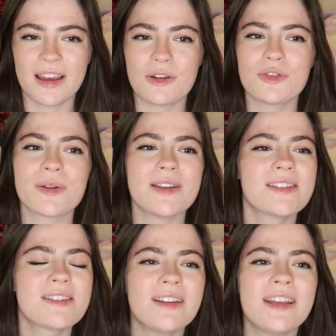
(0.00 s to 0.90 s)
And also it's
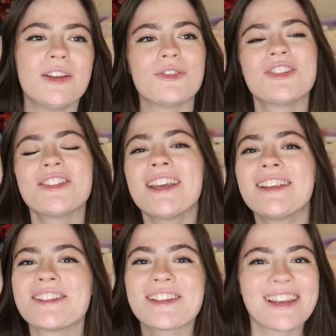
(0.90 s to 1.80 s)
sunny, your
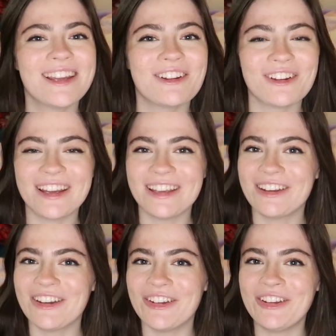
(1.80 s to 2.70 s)
skin is clearing, you
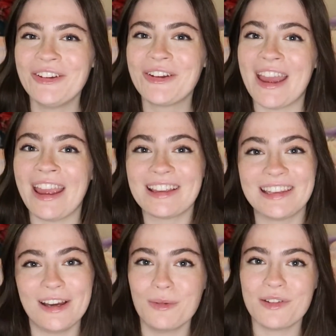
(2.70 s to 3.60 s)
know, you're getting a
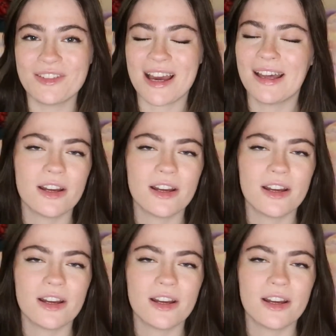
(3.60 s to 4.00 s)
little bit of a tan.